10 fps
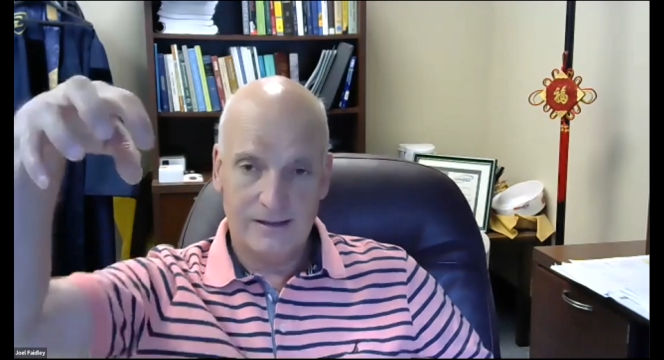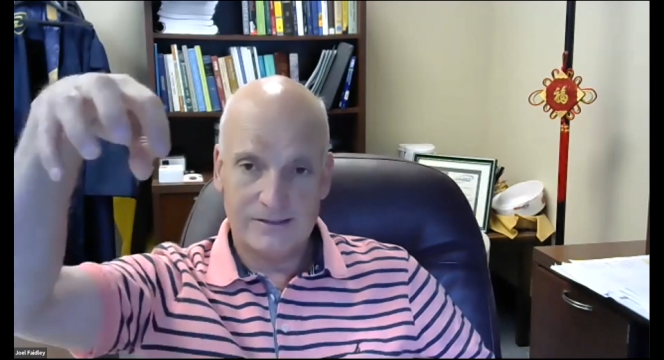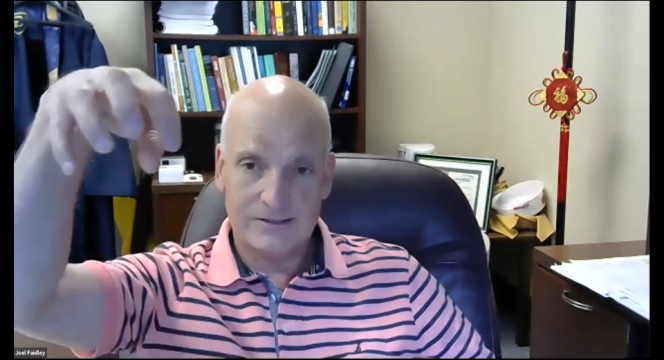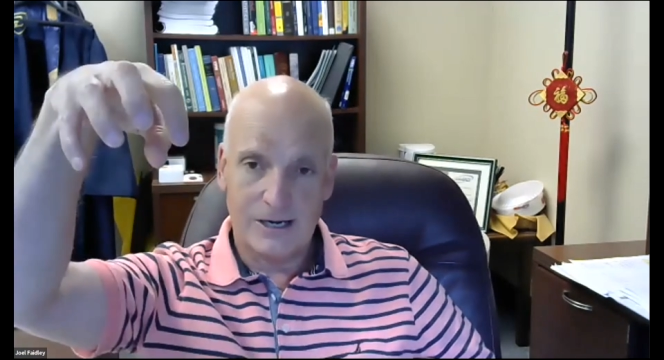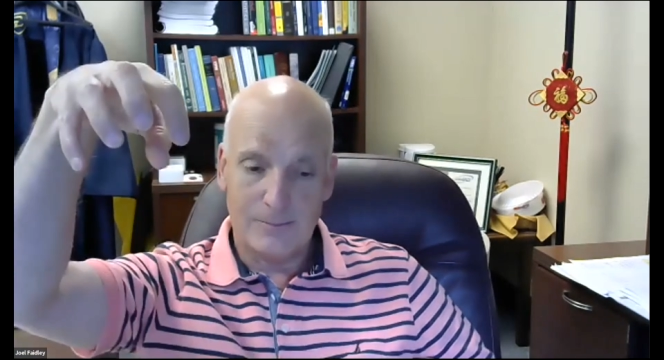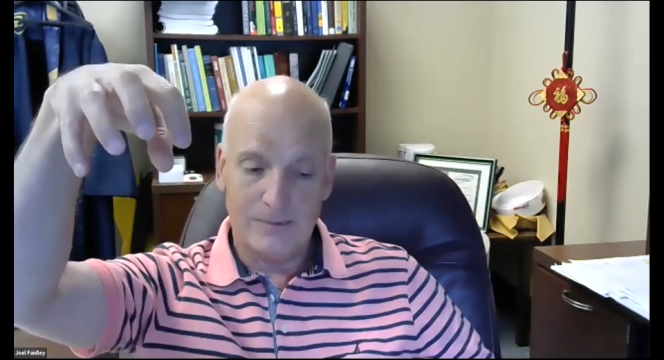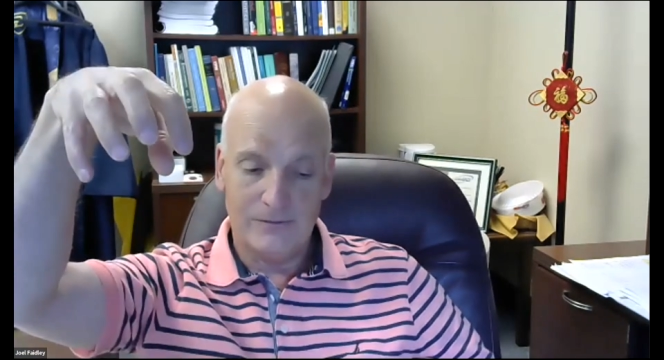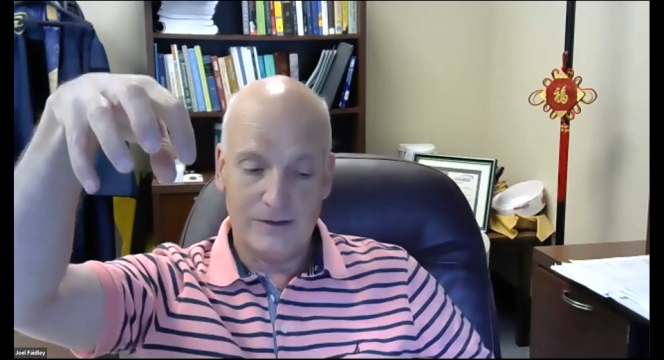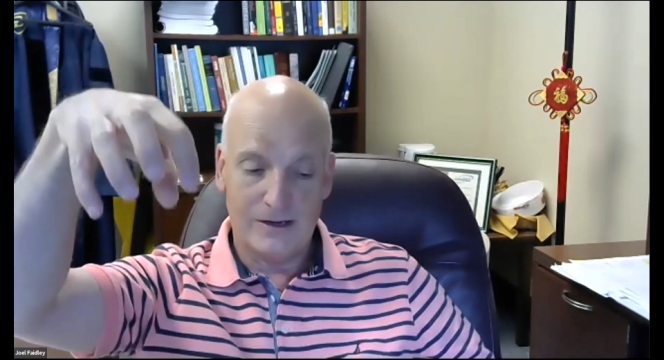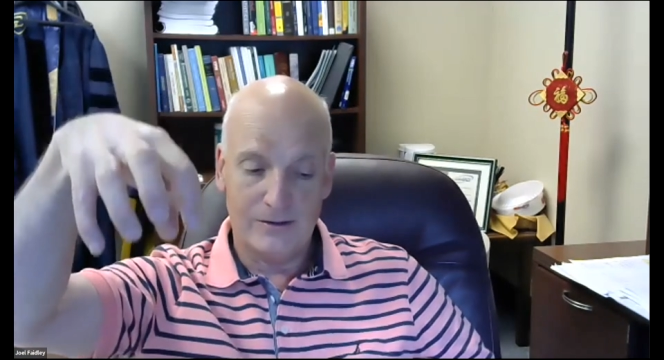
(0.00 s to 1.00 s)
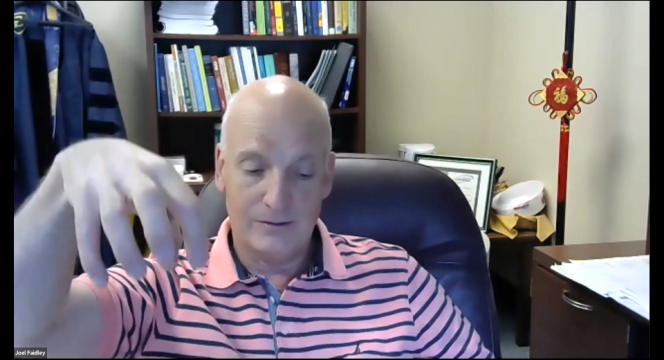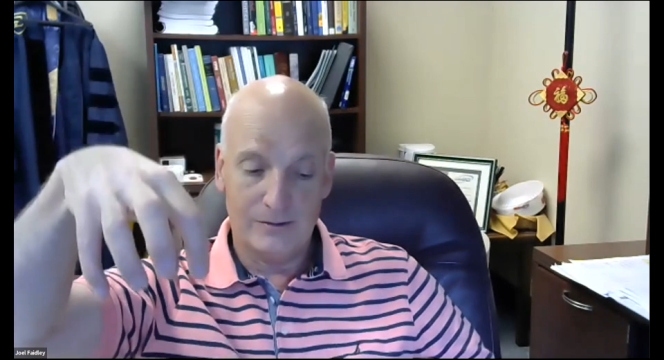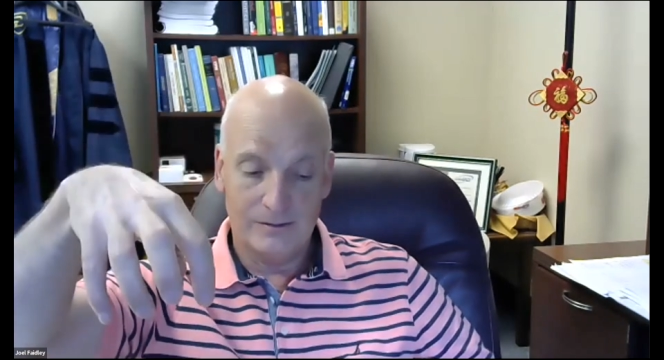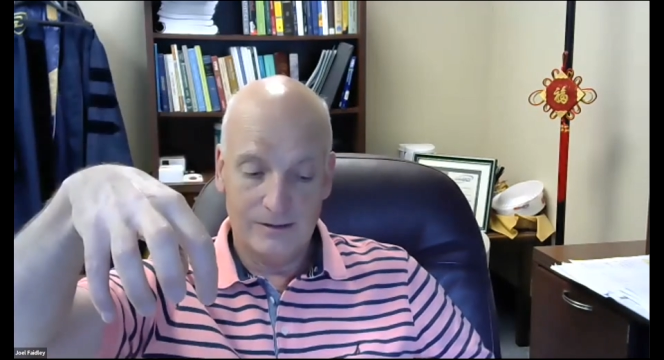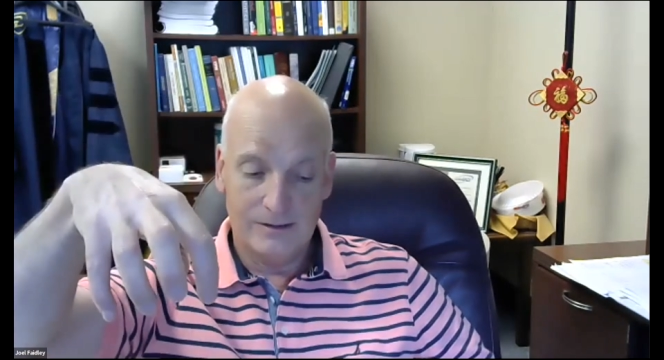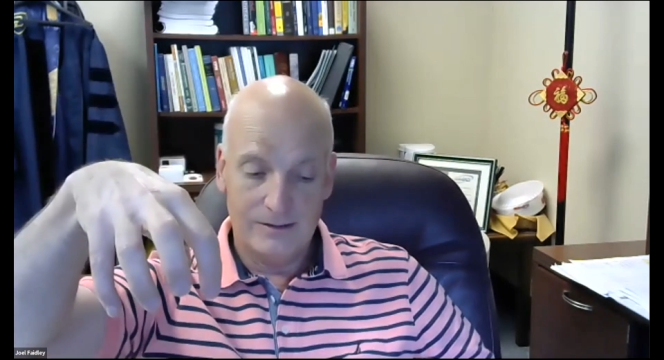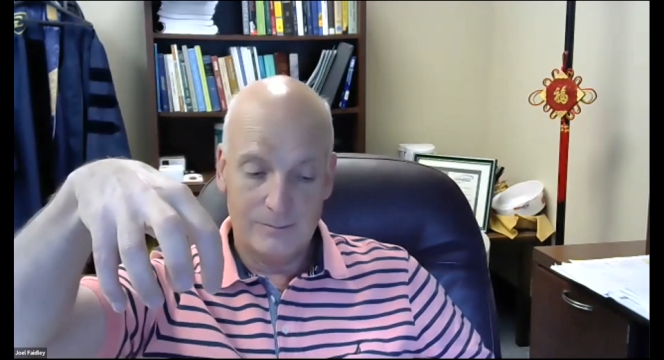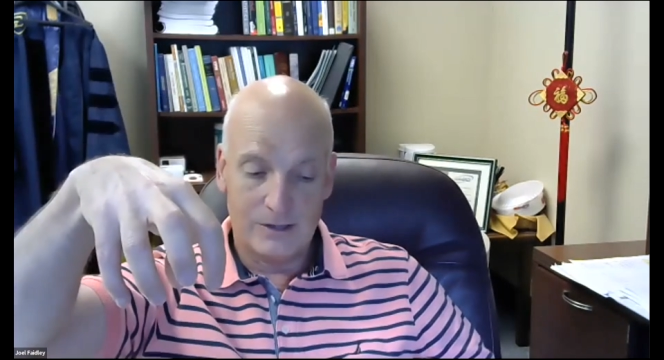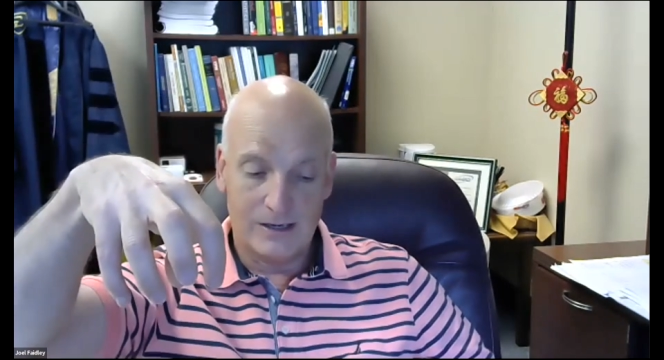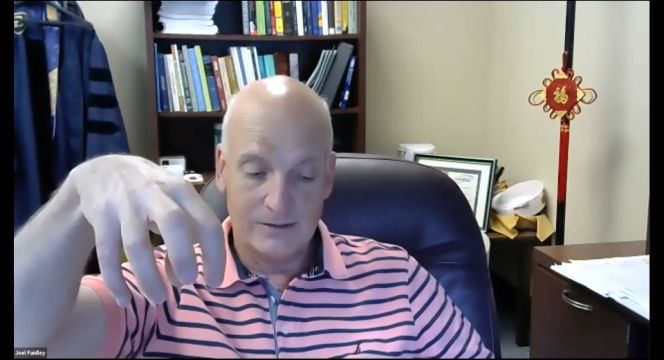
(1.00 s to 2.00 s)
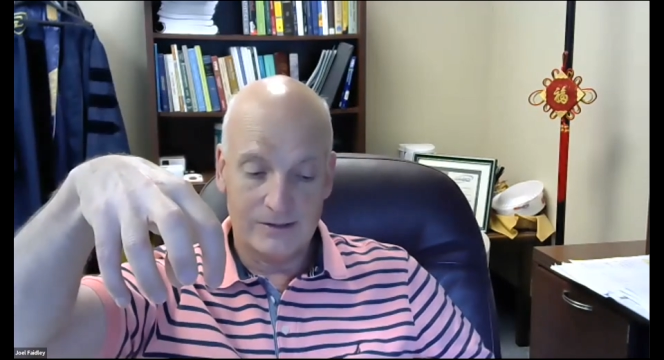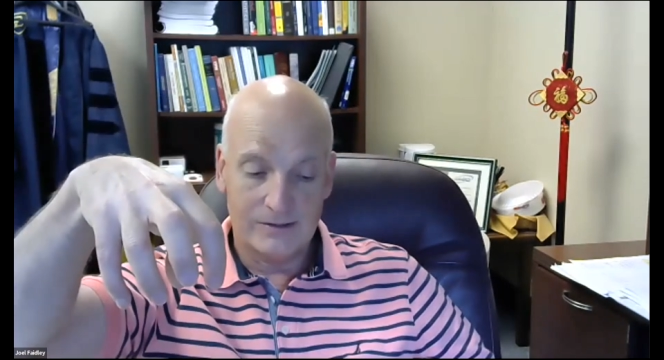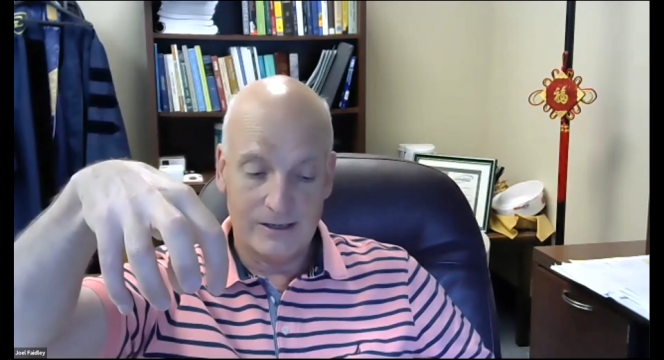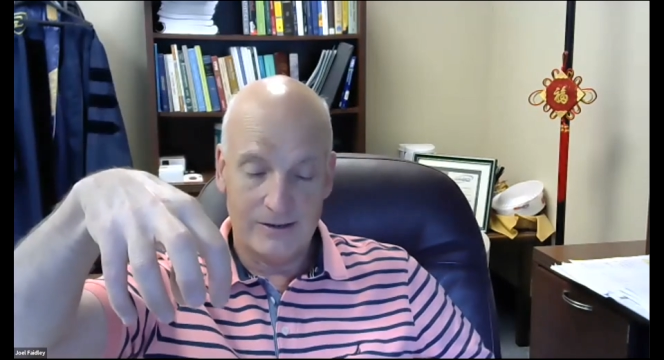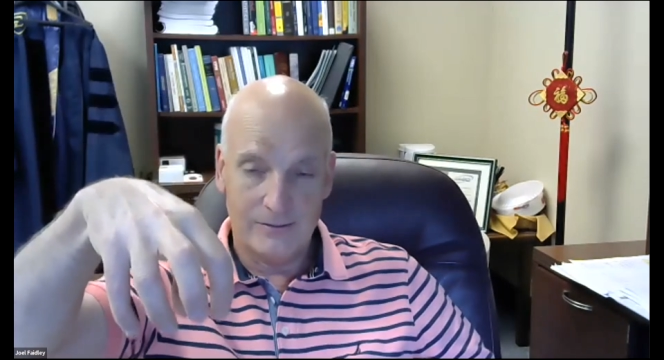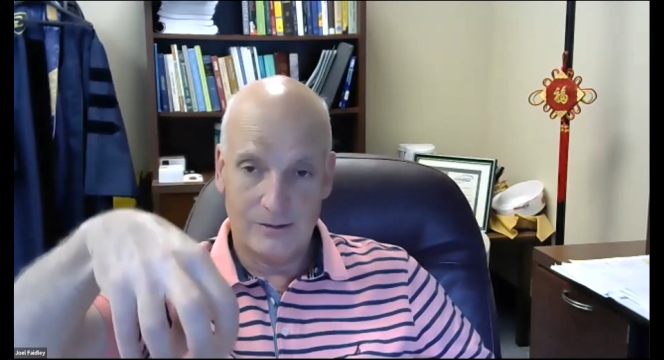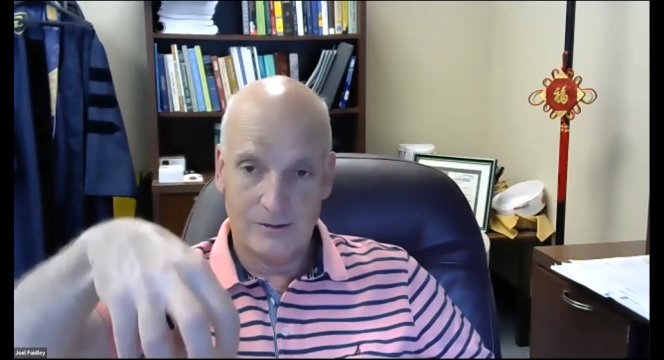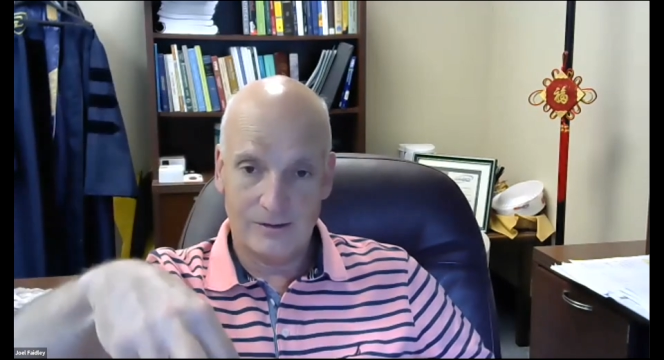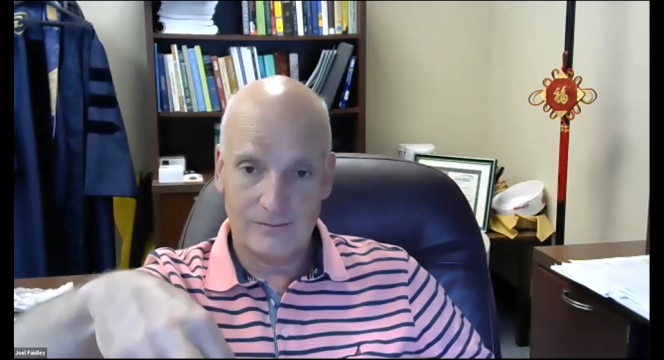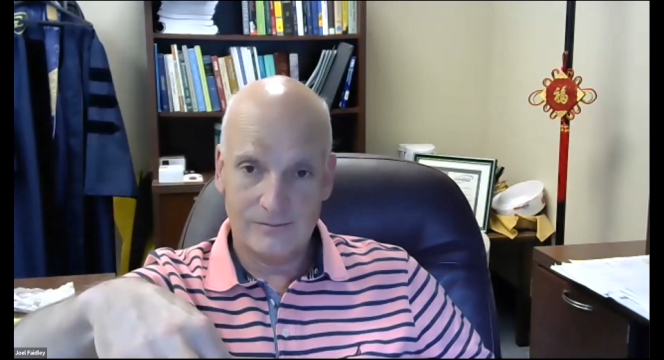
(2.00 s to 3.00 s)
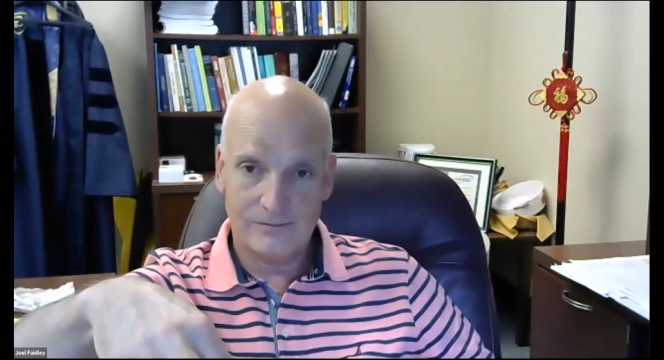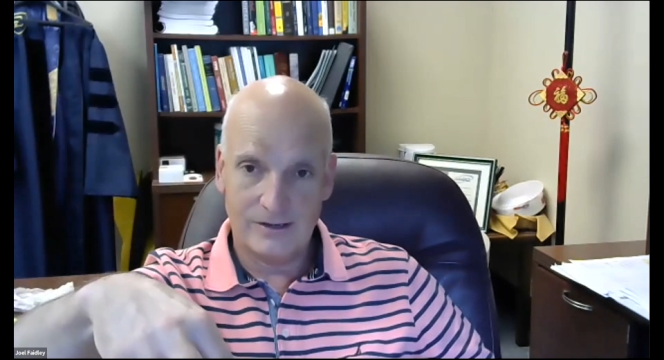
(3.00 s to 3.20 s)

At the top of the funnel, process level,